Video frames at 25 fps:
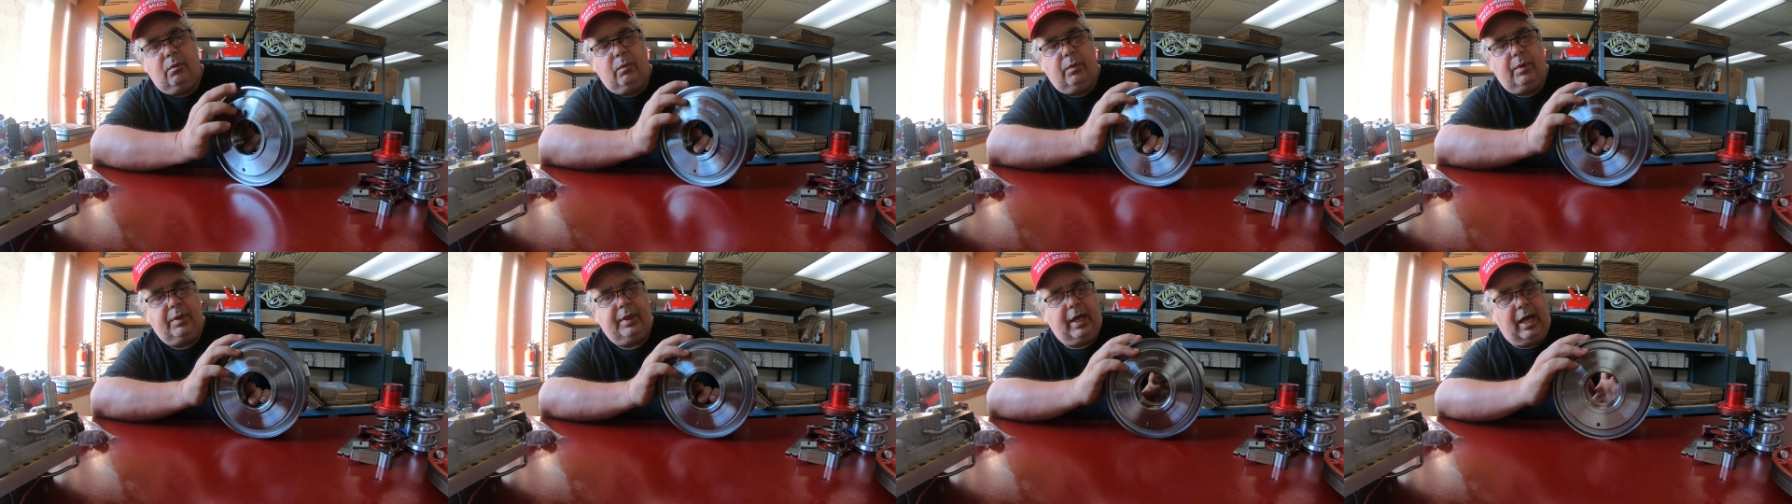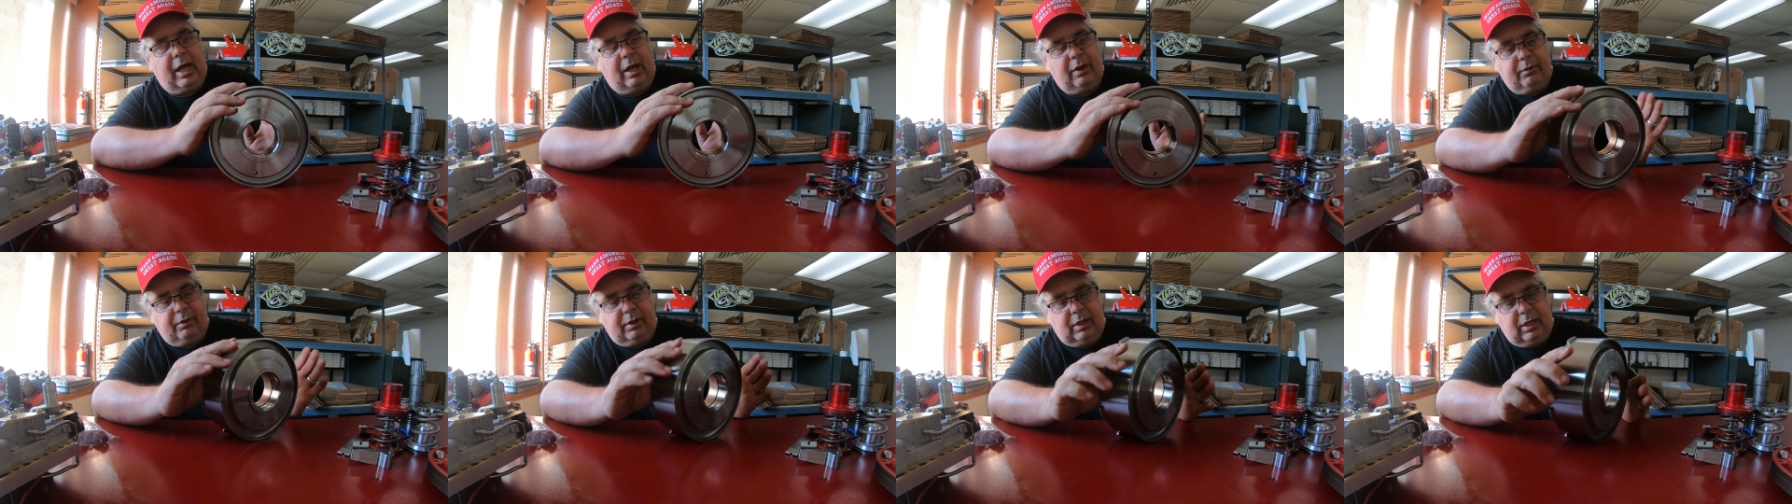
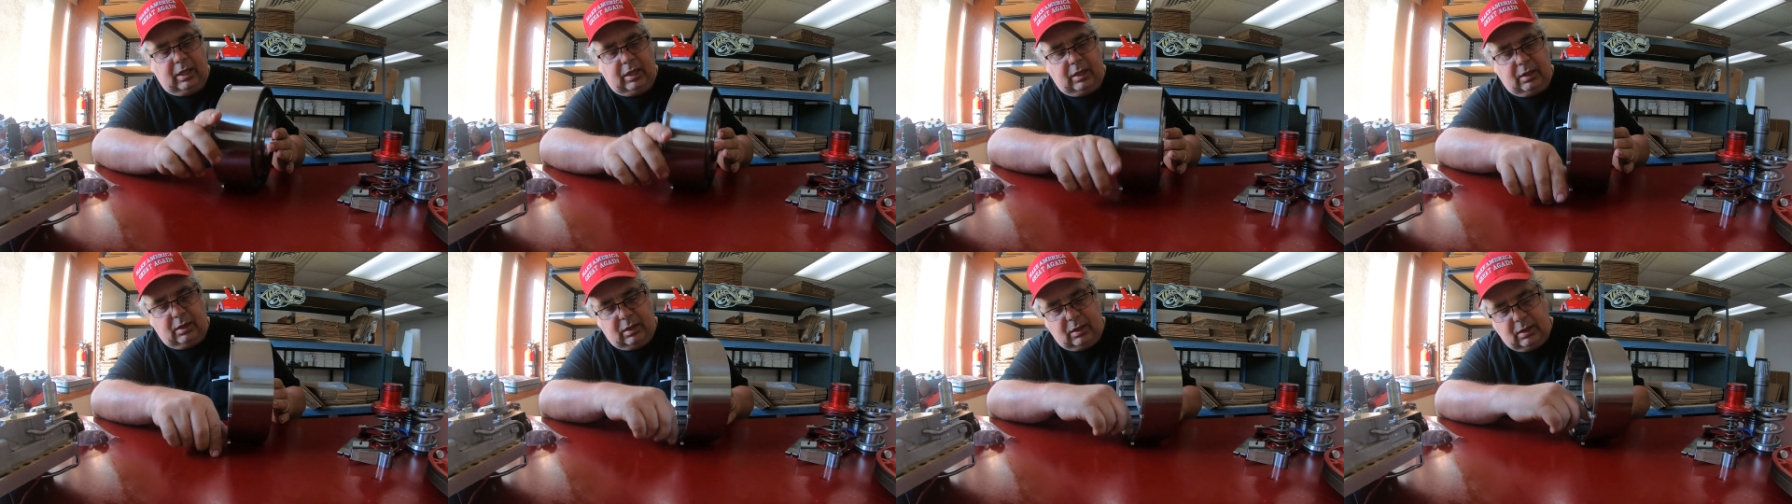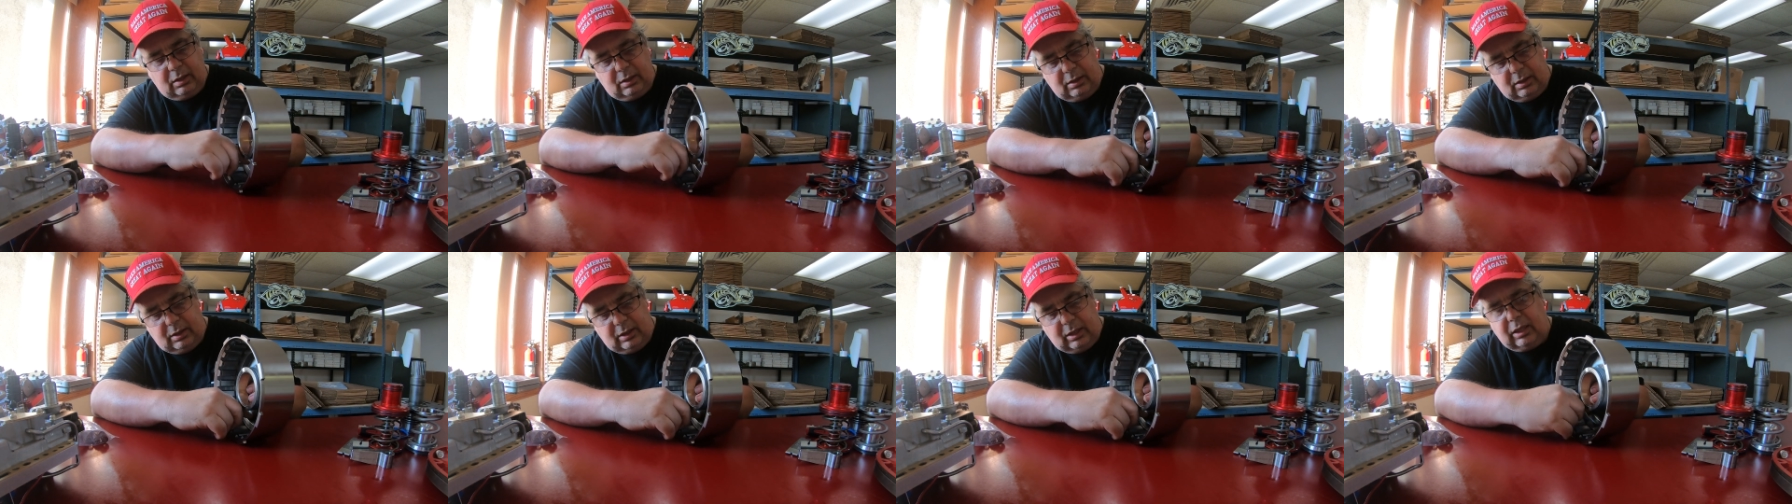without
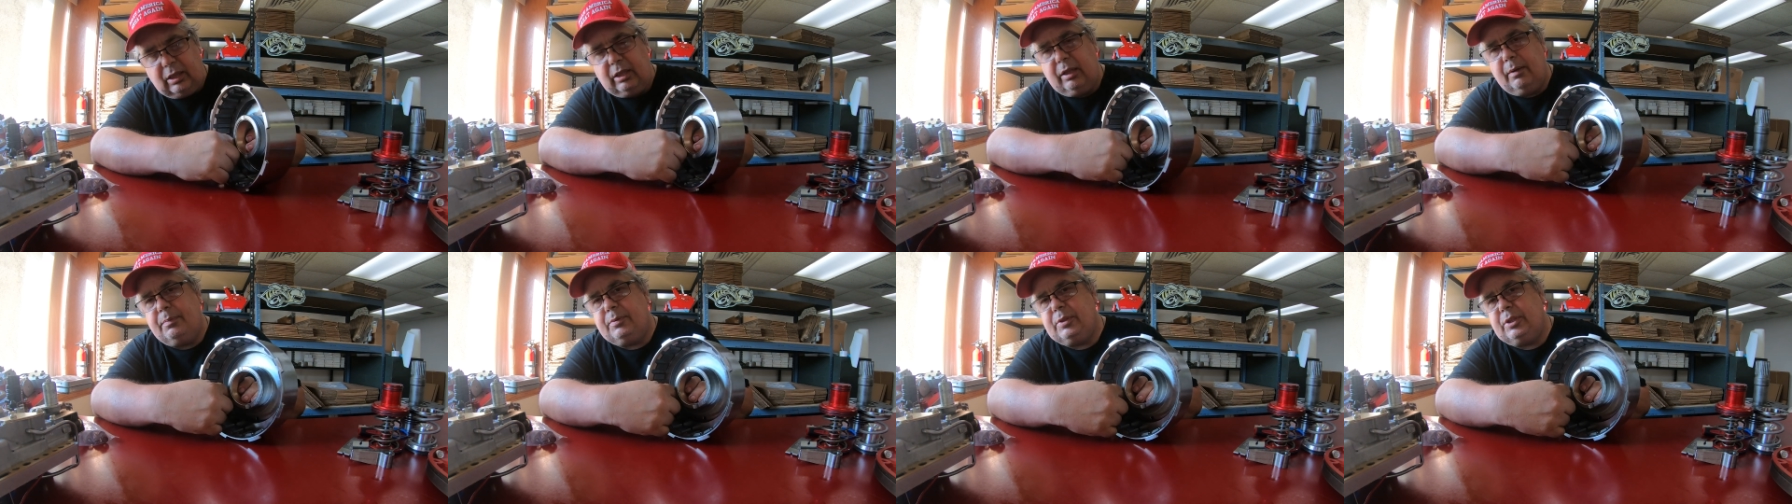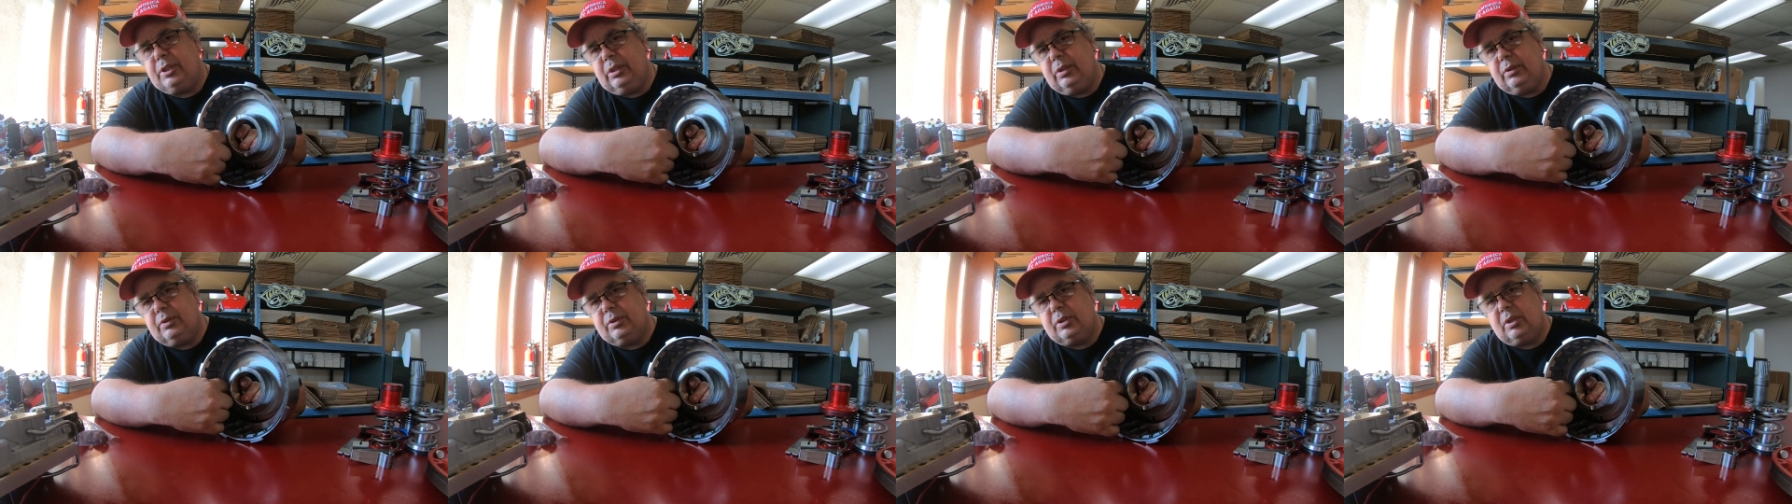hitting the lip
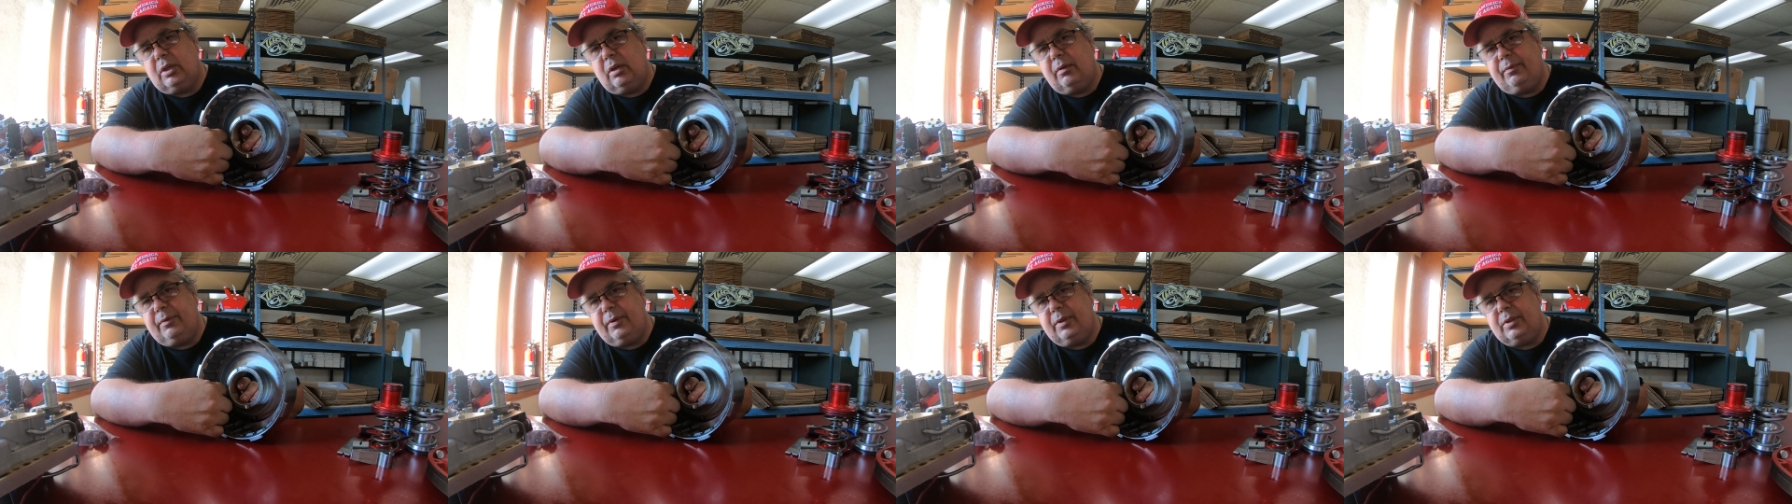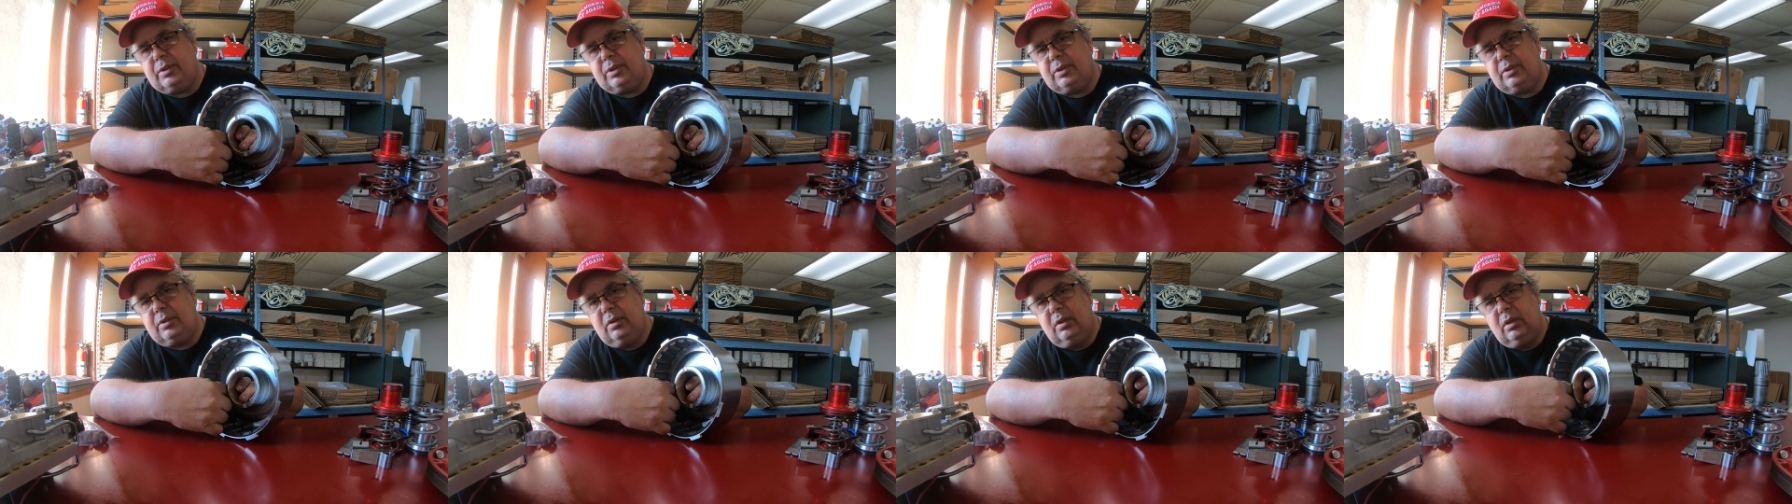seal
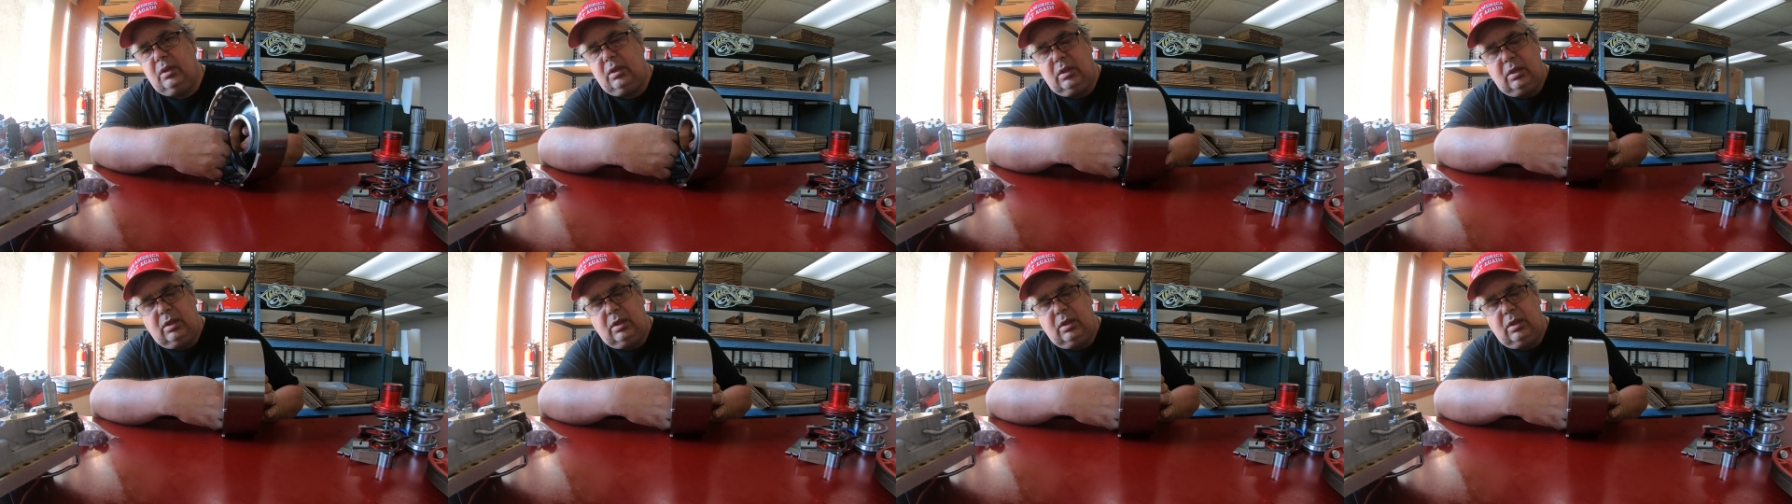surface.